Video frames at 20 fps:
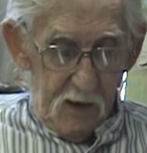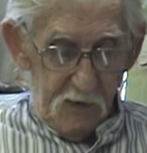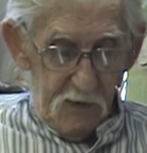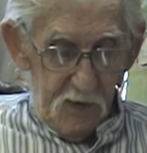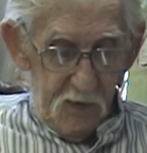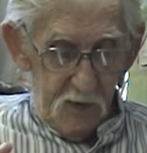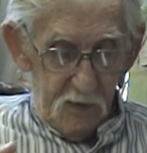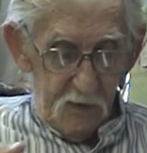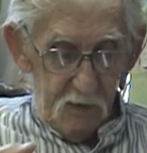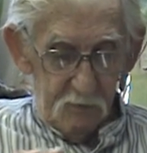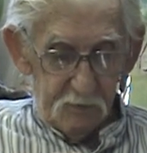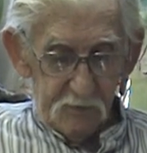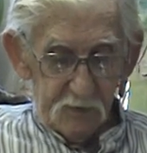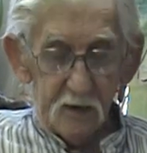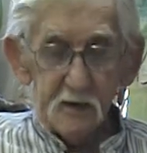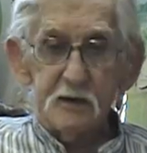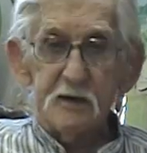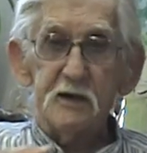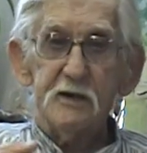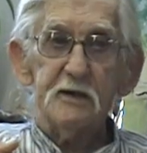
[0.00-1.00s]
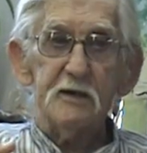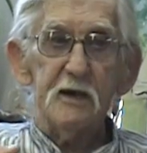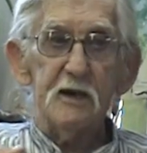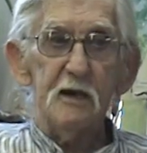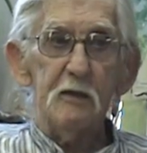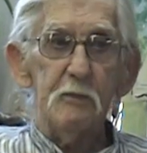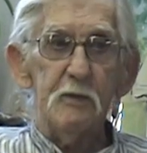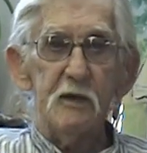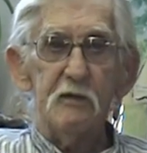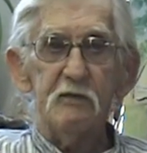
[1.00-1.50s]
And then there was just a
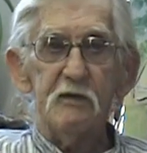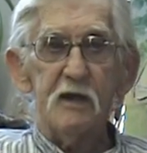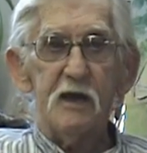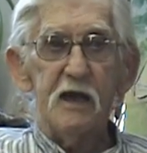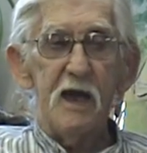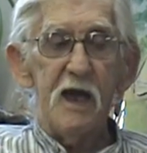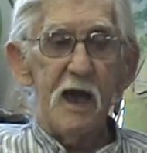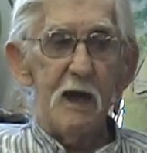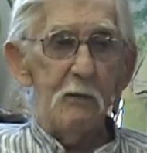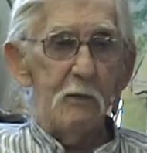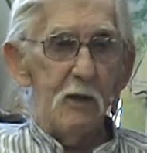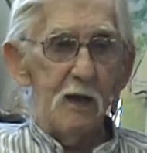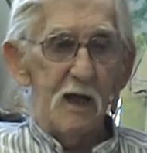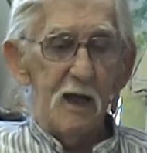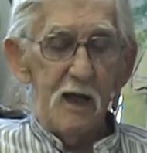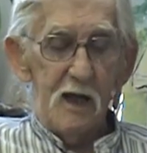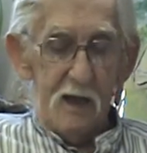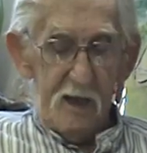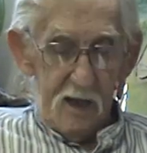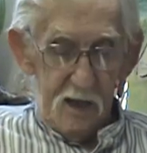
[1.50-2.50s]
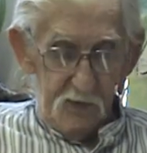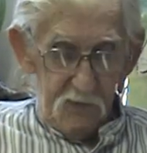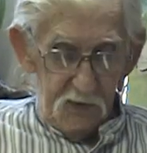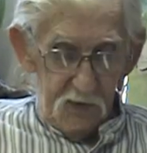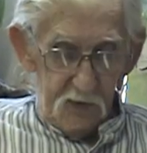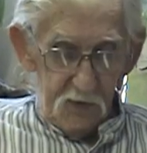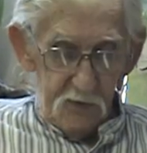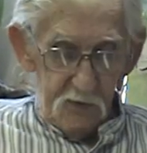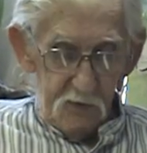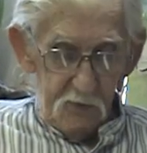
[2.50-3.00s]
little bit of a gap, and
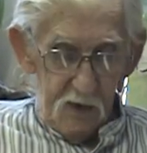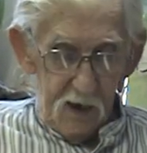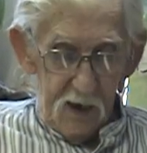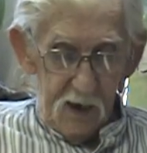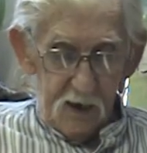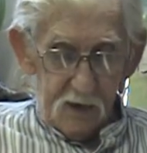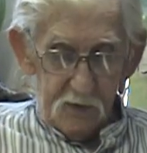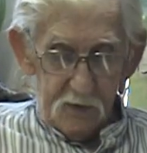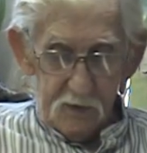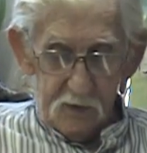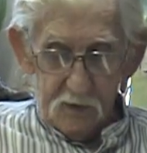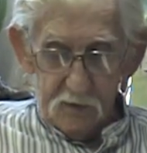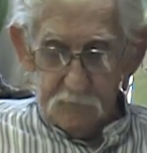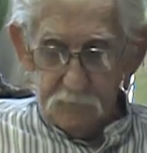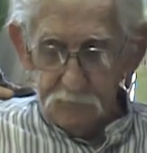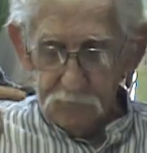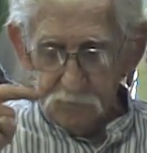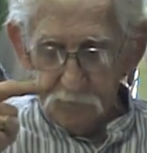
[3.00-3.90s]
then you had the